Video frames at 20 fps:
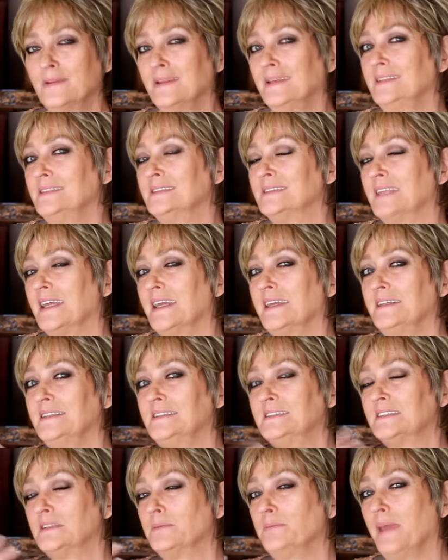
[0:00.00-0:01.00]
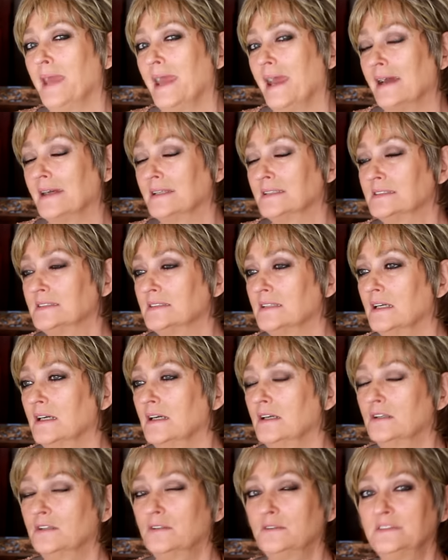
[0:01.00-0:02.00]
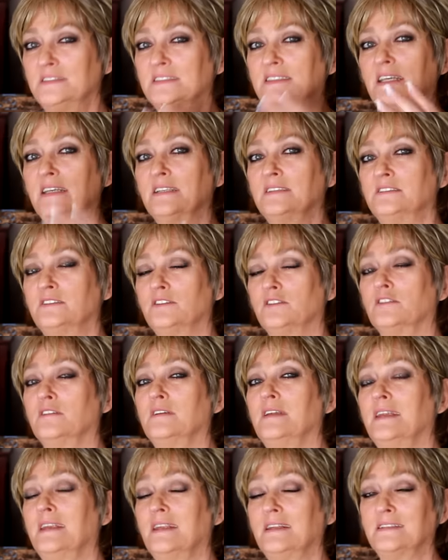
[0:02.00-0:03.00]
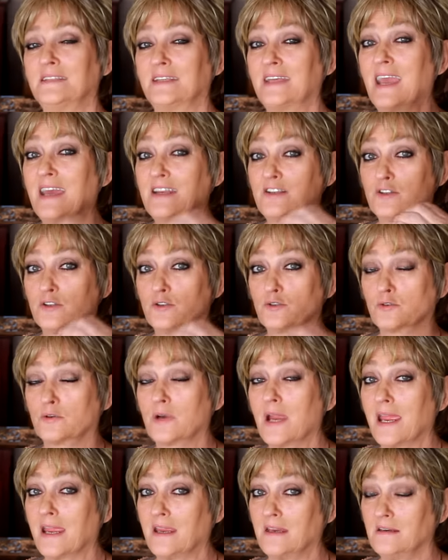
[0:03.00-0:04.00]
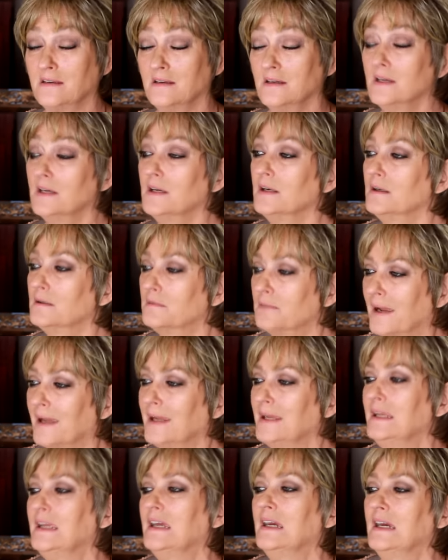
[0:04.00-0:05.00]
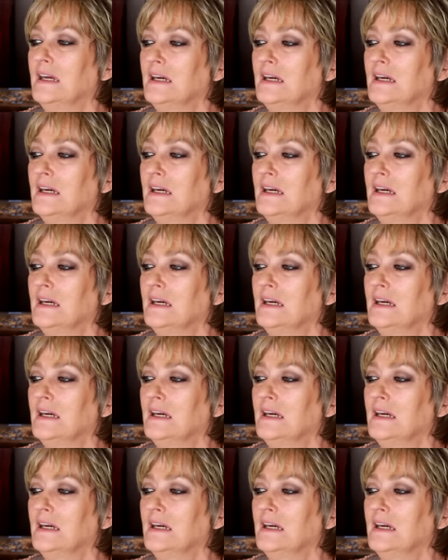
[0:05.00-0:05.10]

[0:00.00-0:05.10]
these days to pass. Who says you're needing to catch a train, right?